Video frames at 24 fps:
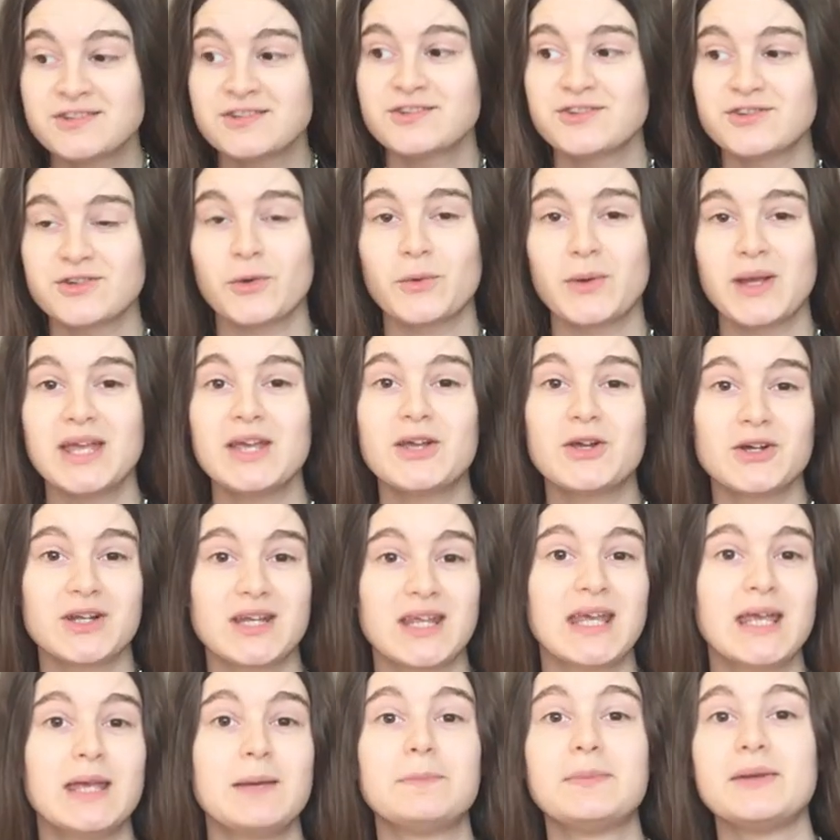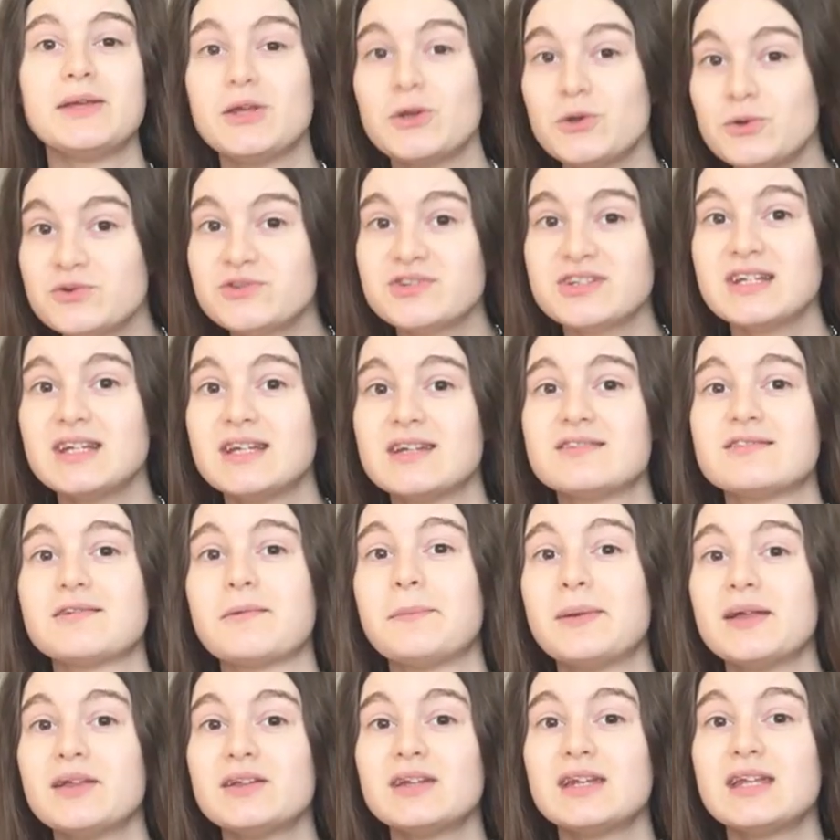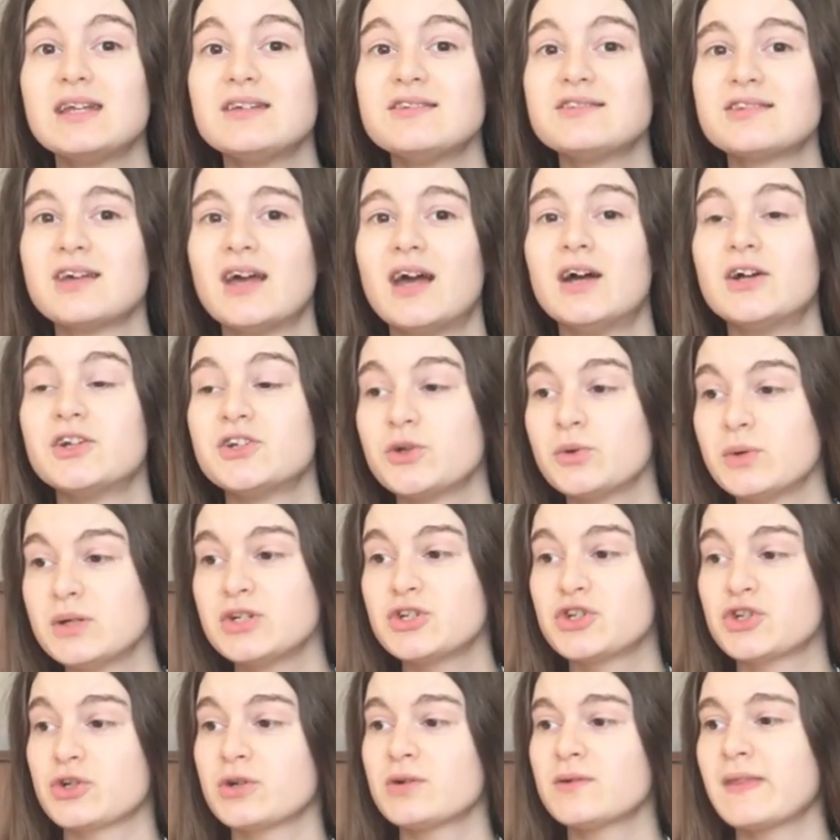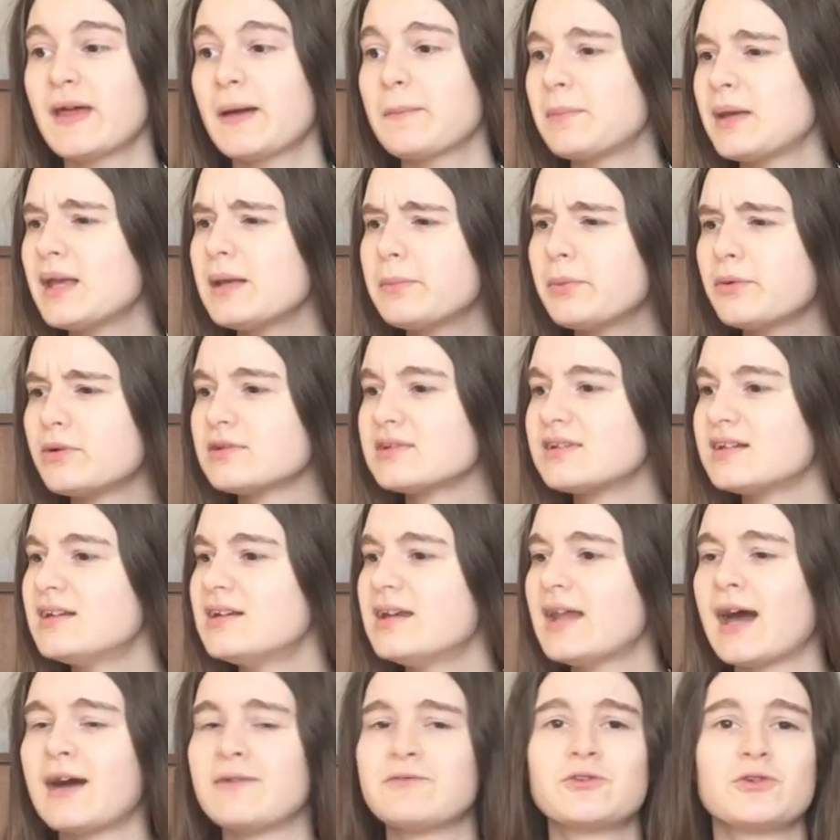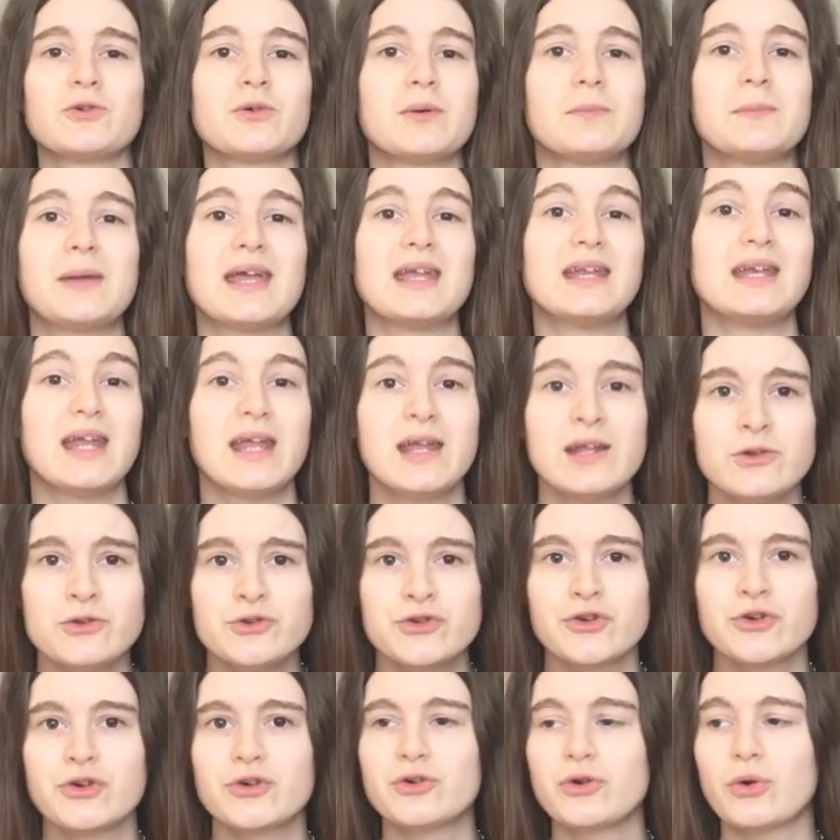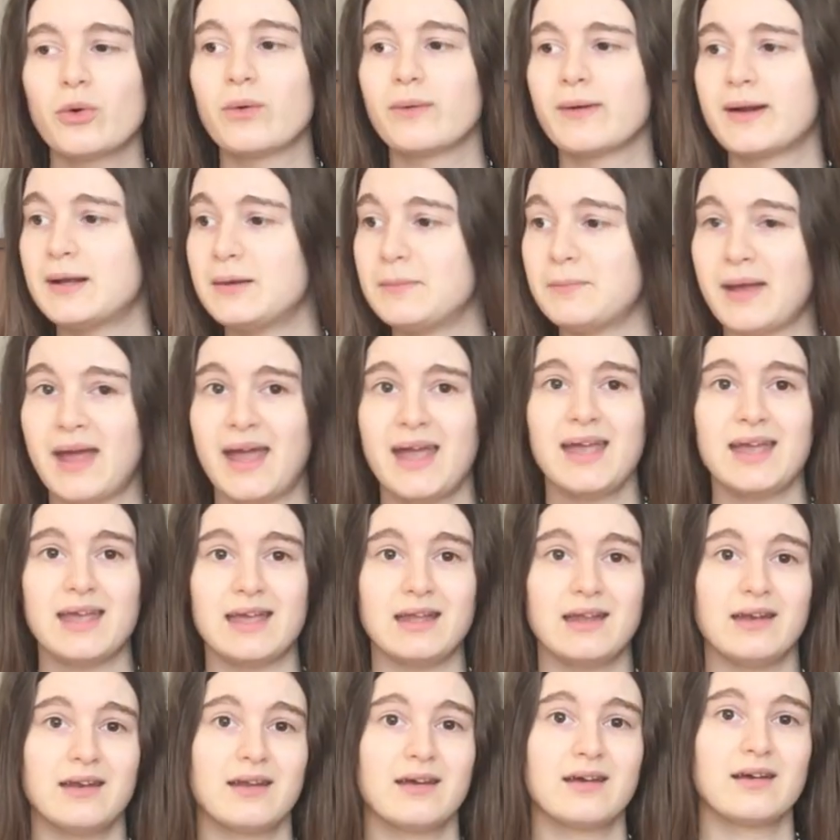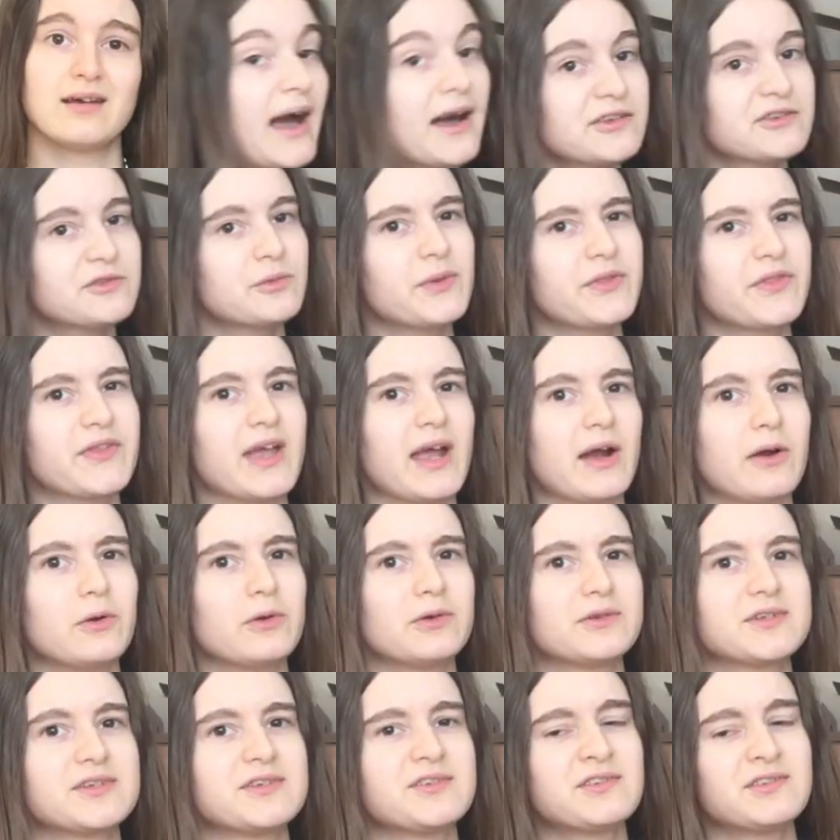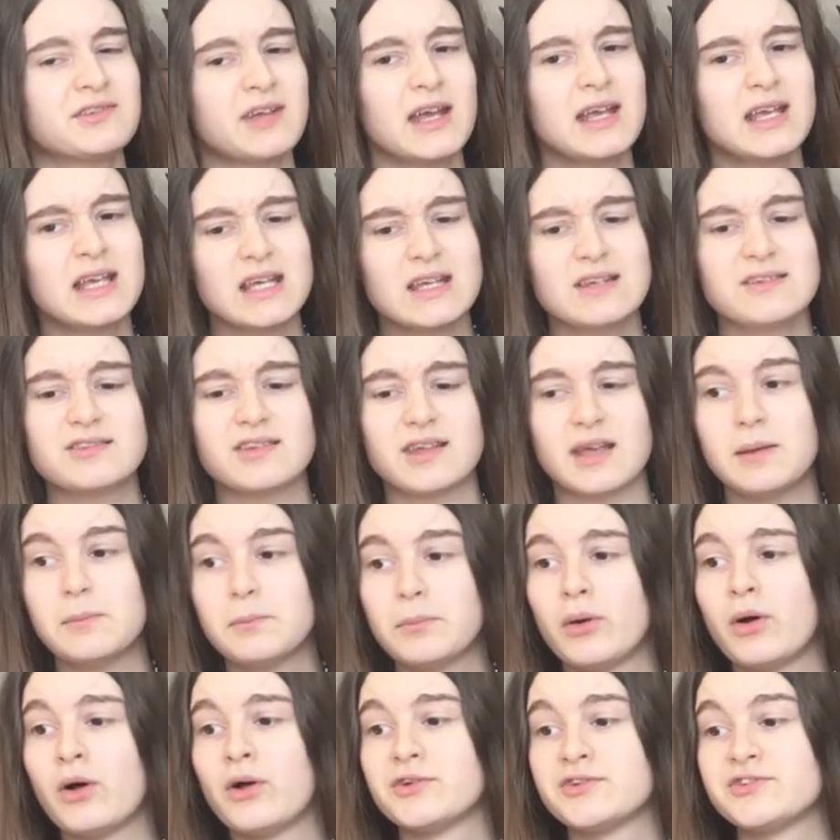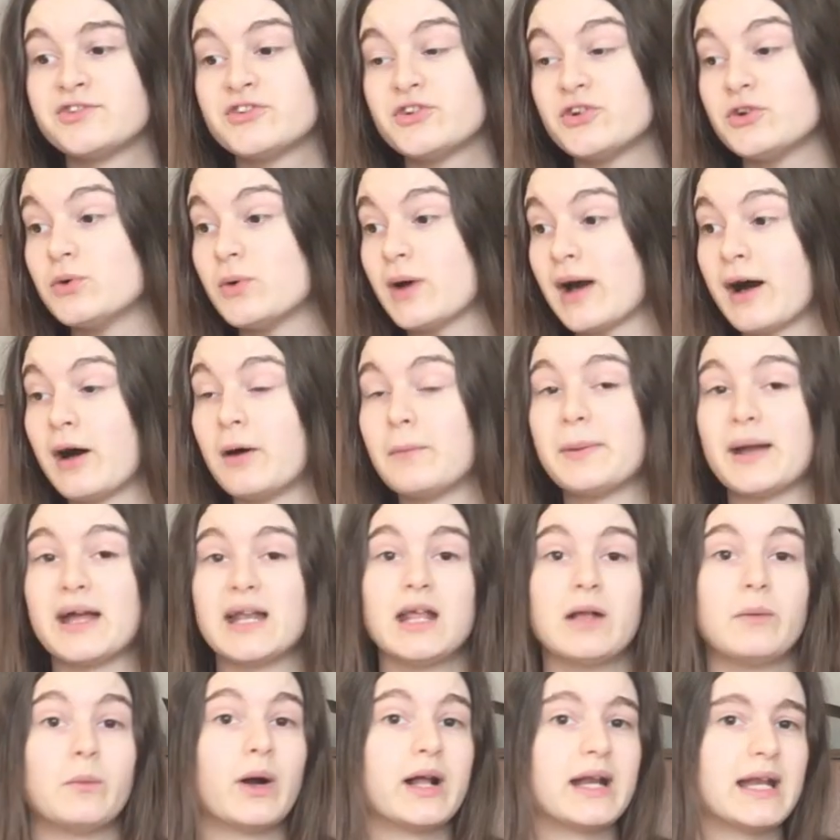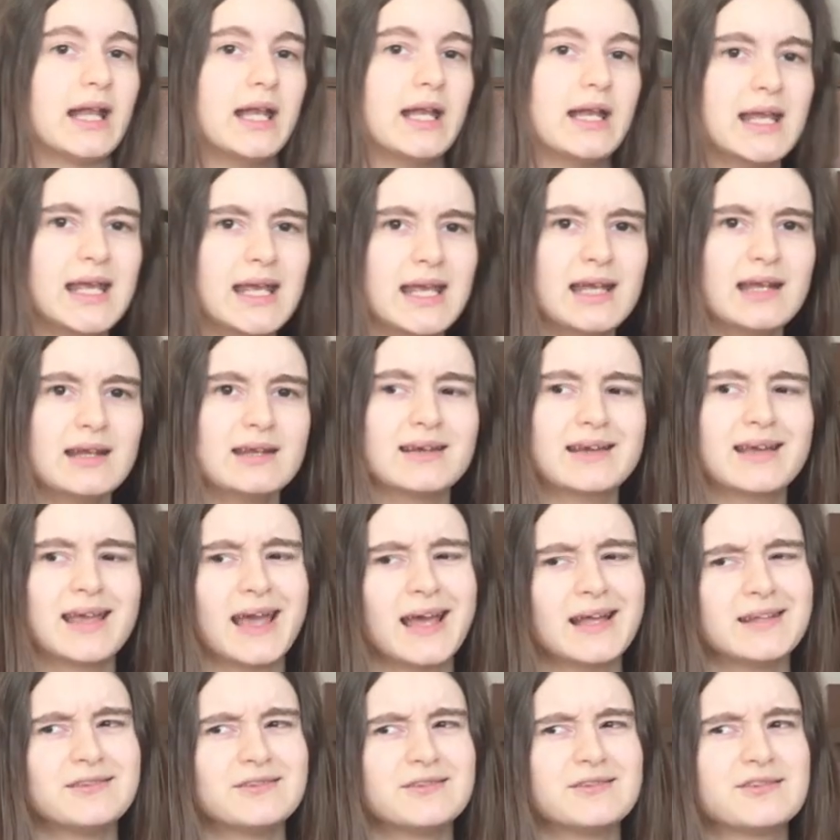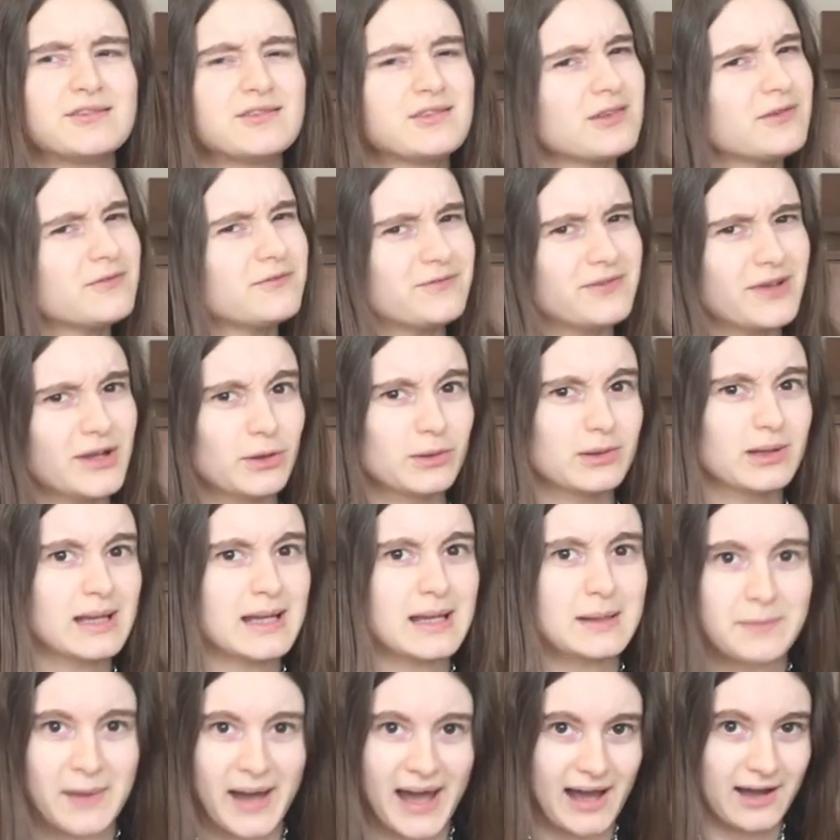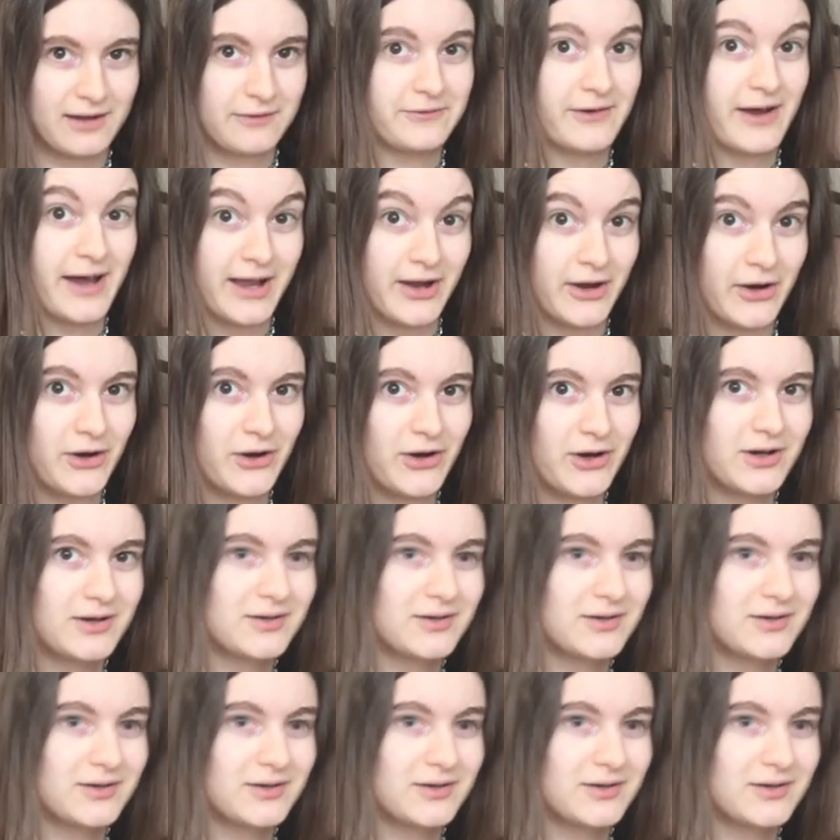so he could keep using his abilities to ensure that people didn't have to remain injured or in pain. As with Geralt, Saiki's impulse to help anyone in need can severely backfire.